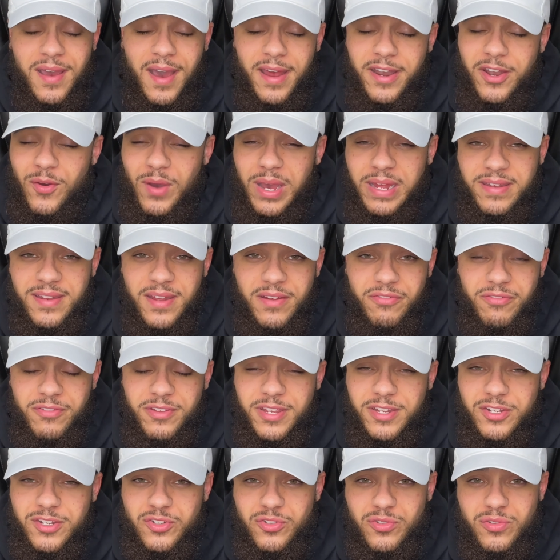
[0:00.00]
I know I
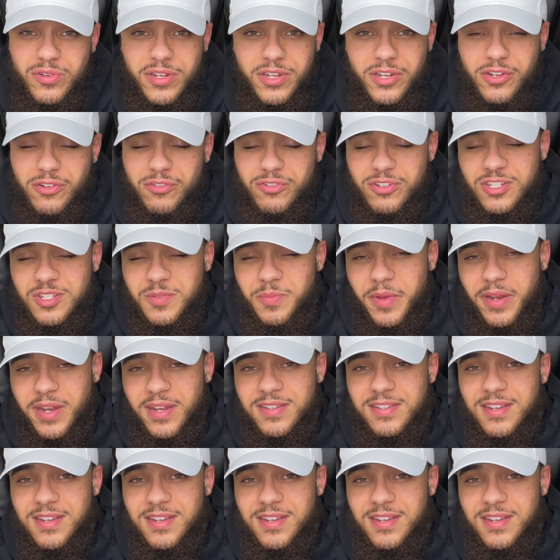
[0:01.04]
definitely enjoyed, you know, just spending